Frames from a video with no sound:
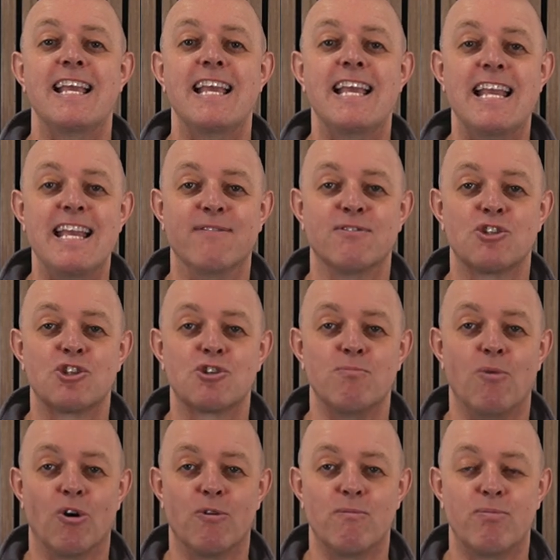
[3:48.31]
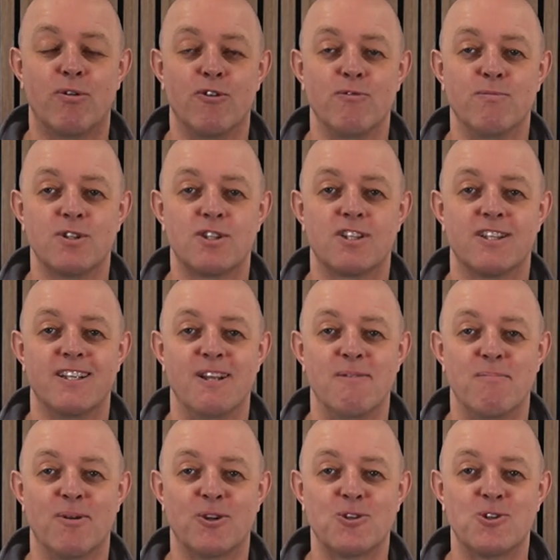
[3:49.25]
Even small improvements
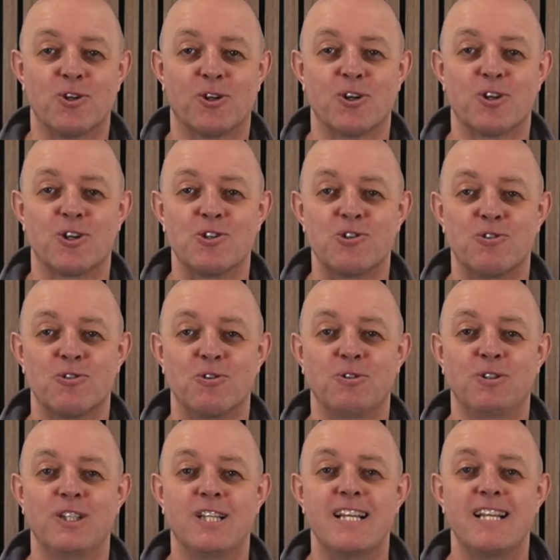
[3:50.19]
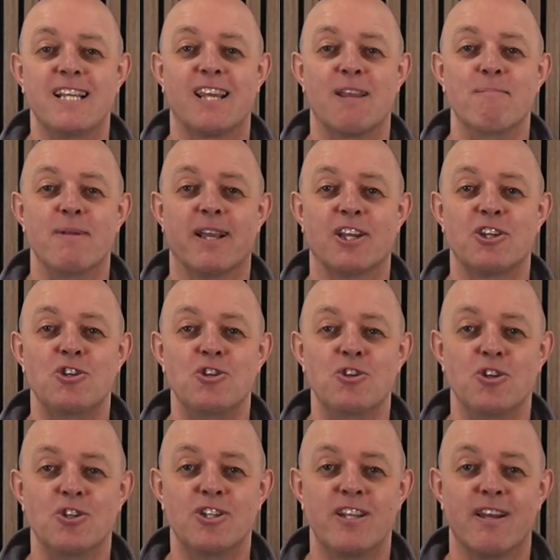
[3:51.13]
in blood sugar control can make a
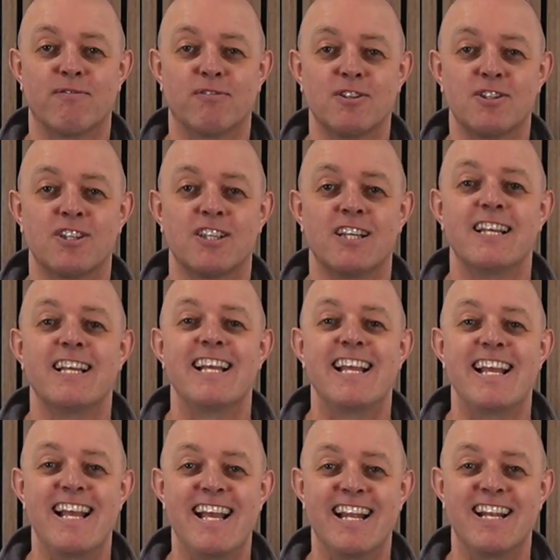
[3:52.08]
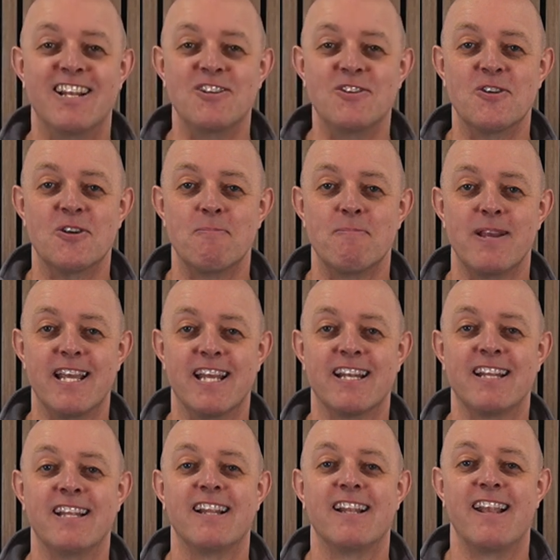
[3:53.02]
huge difference in your
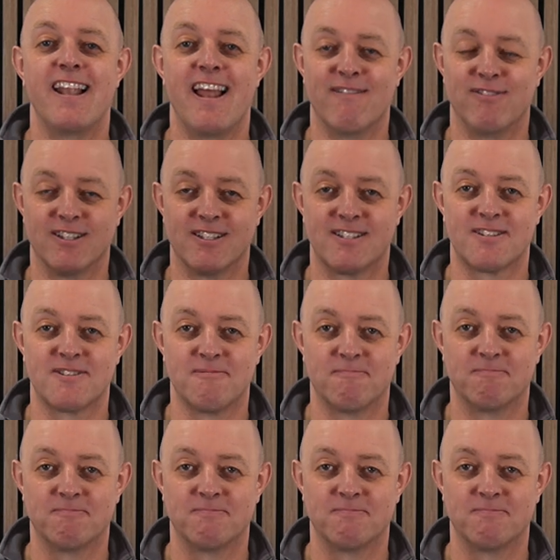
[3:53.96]
pain levels.